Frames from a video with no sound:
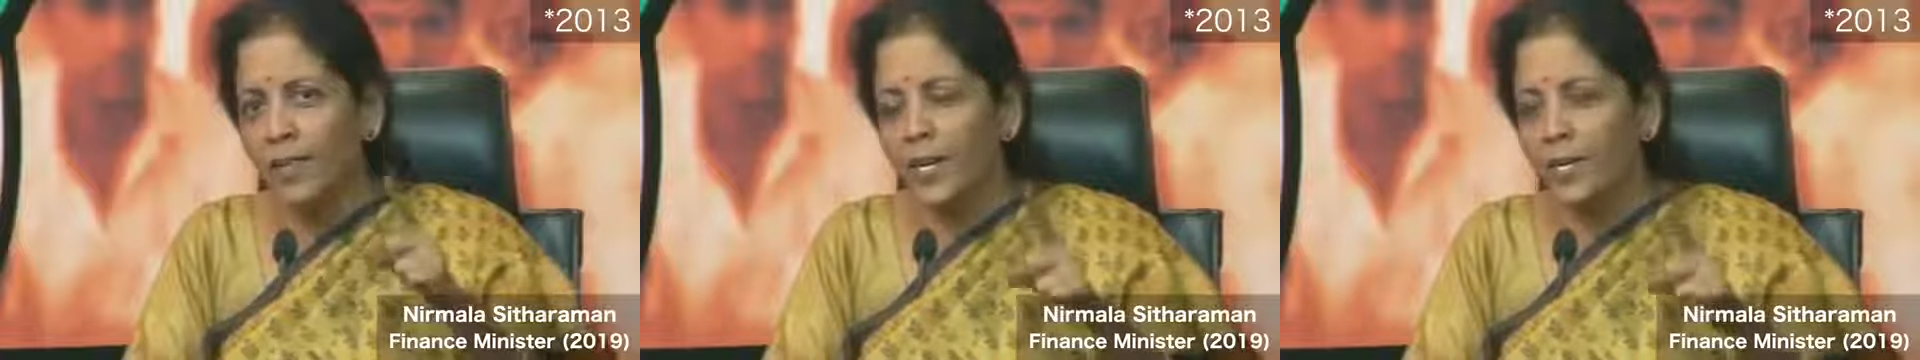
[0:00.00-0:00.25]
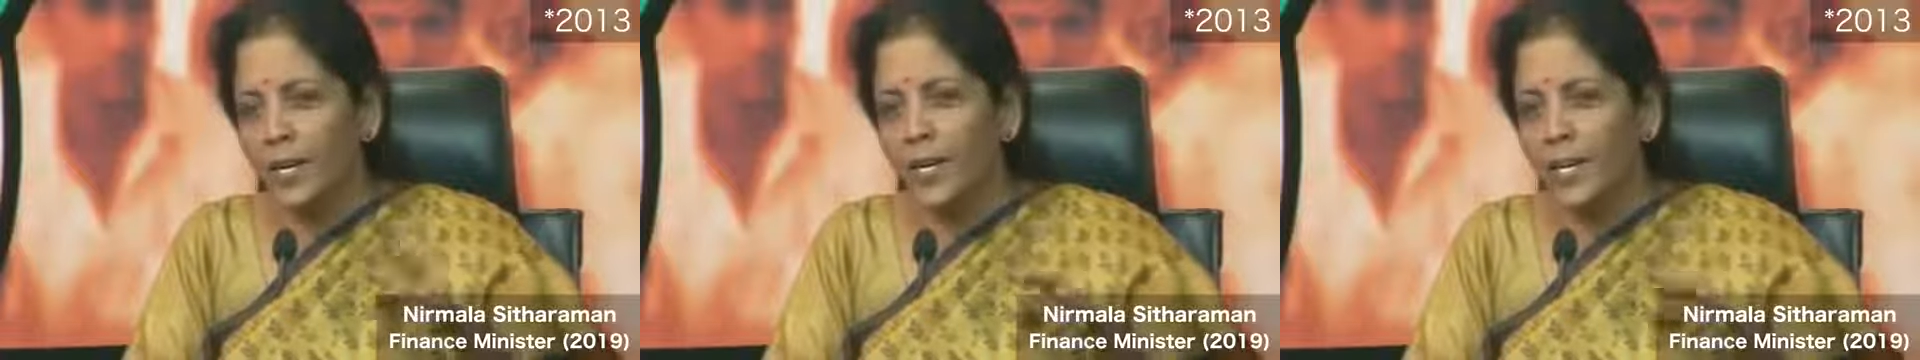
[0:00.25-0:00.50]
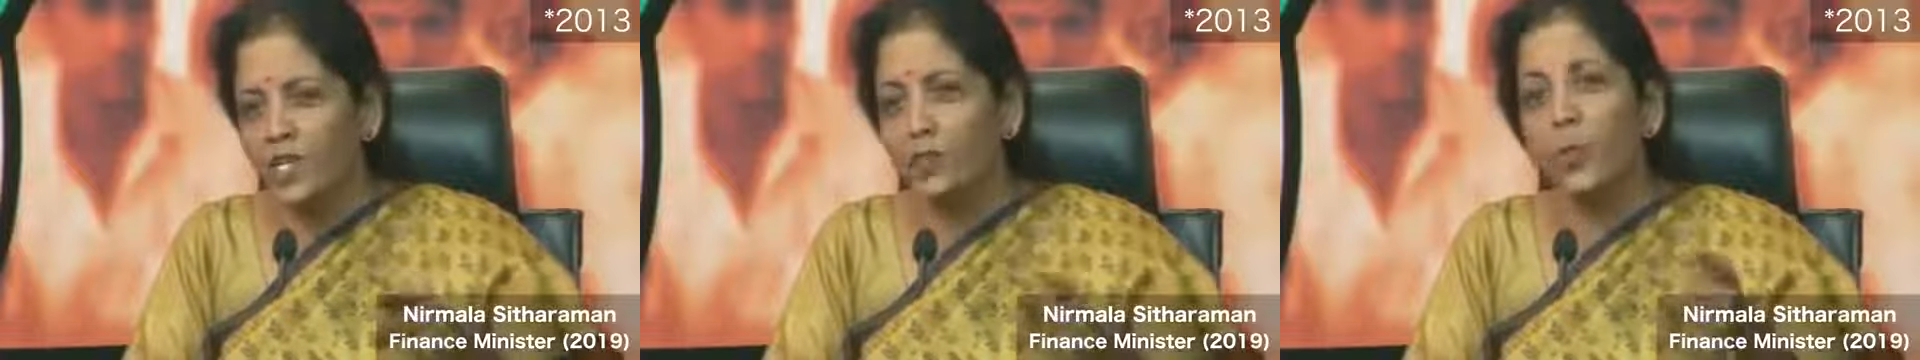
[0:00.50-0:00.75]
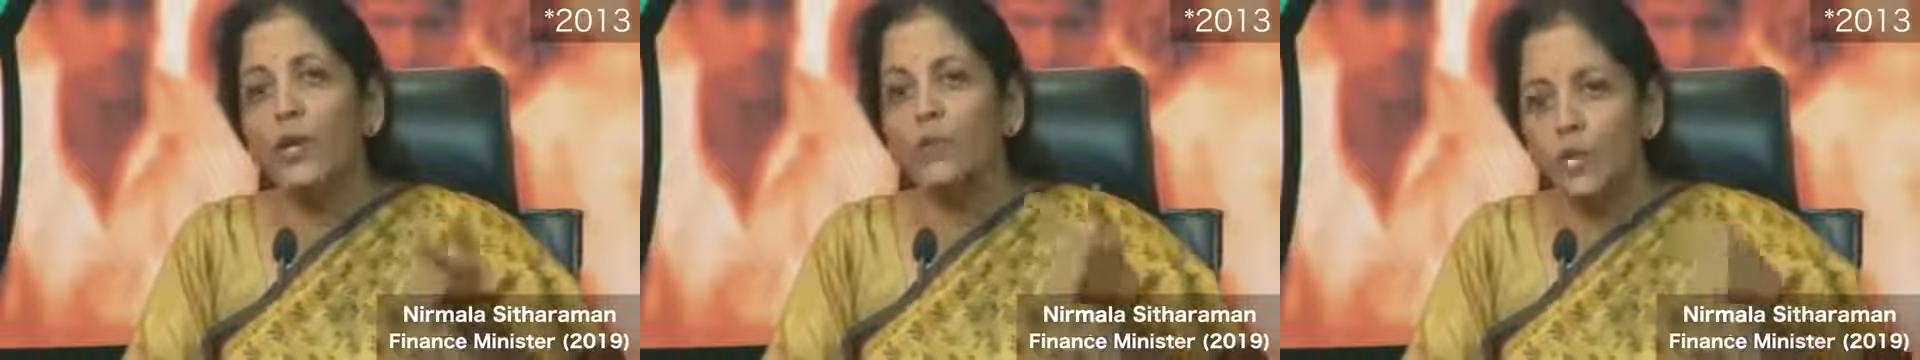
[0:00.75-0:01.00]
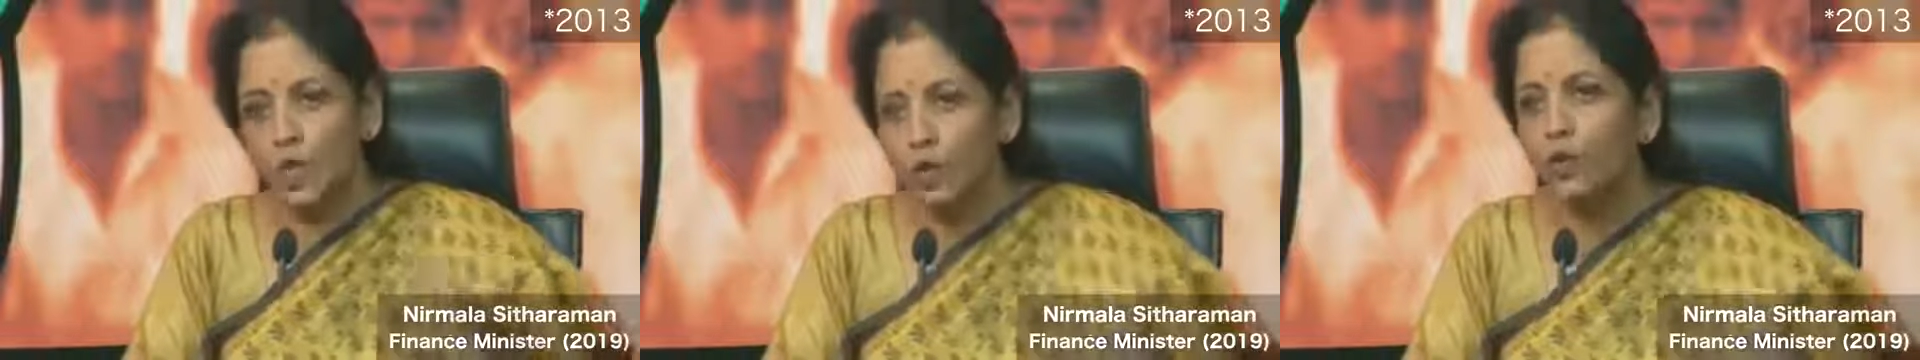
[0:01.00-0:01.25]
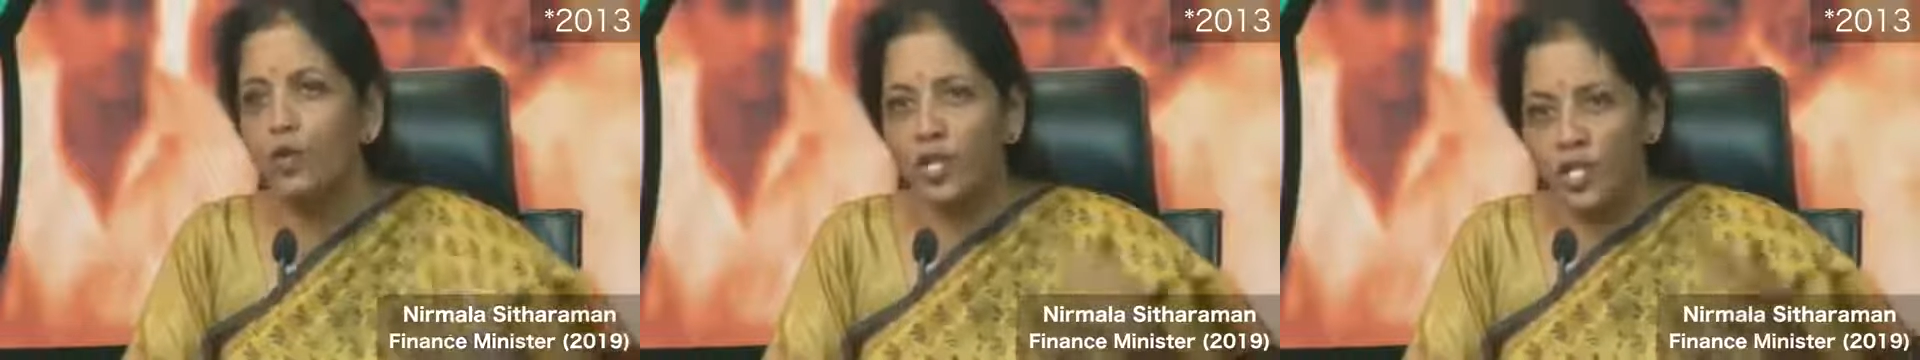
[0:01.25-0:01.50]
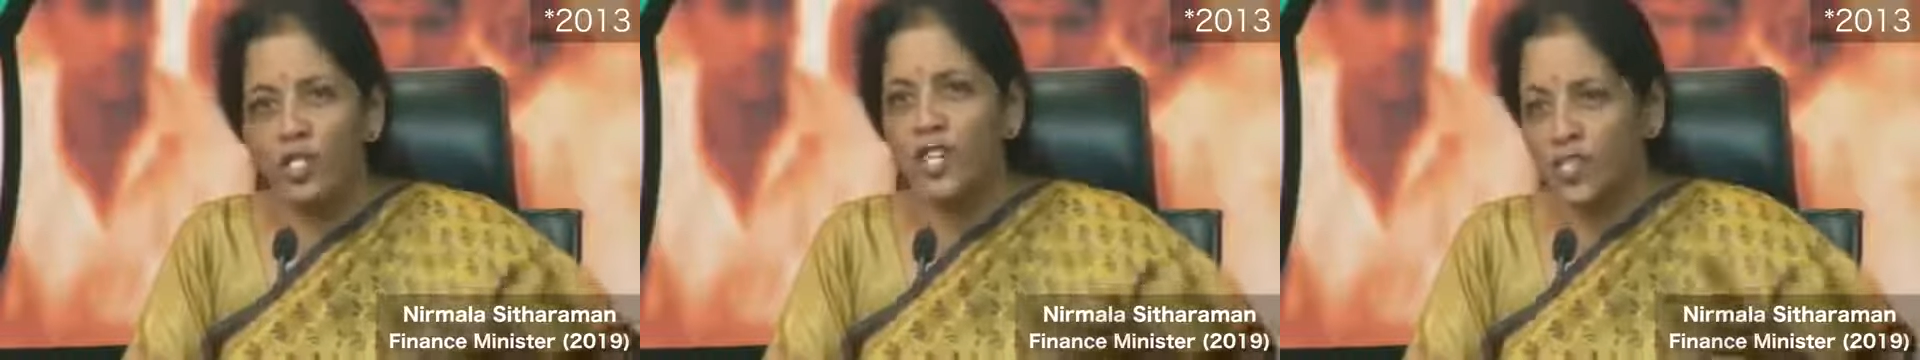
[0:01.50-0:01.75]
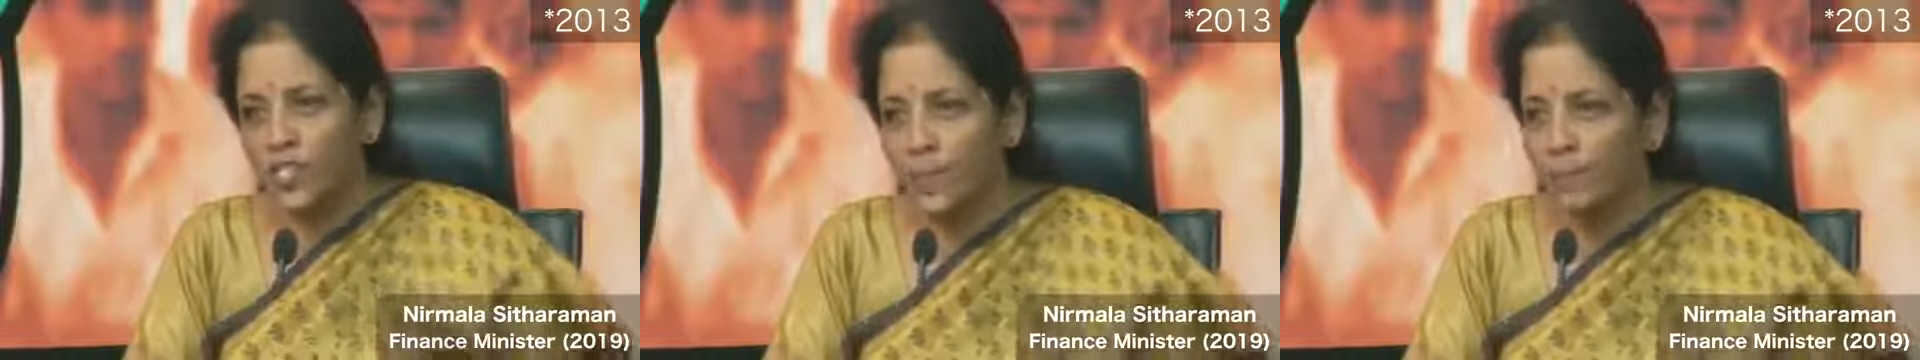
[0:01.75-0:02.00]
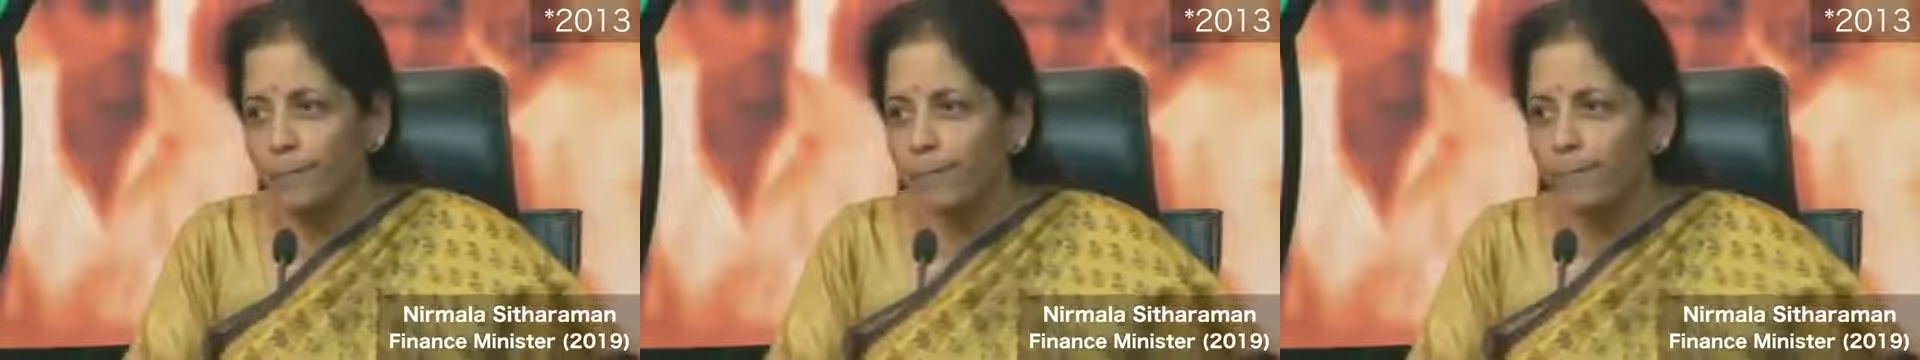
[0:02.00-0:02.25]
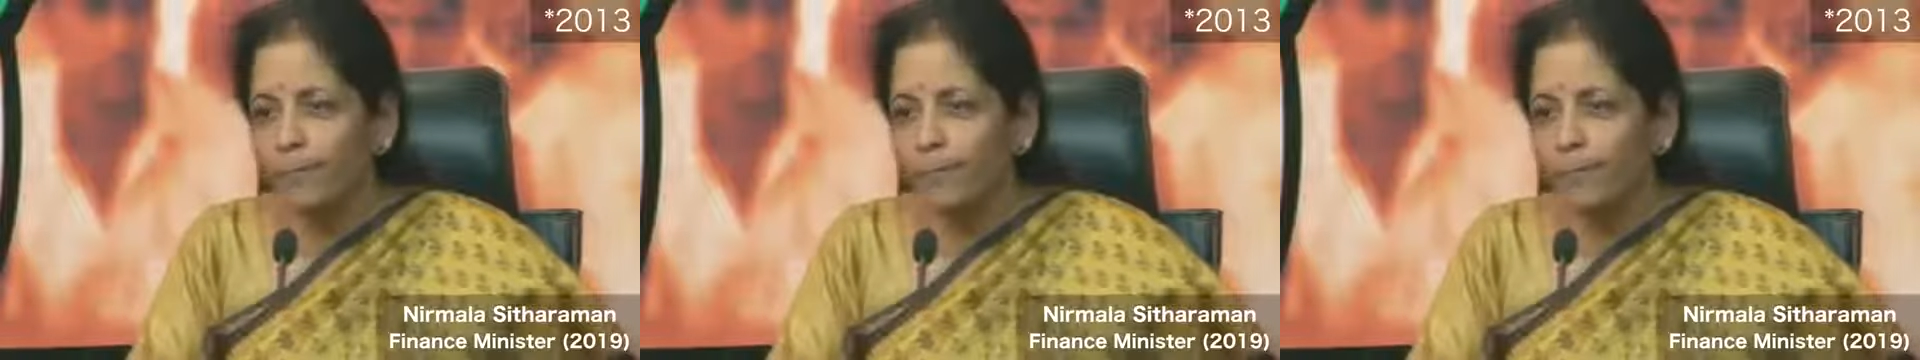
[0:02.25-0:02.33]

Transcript: than tell us when we should criticize them.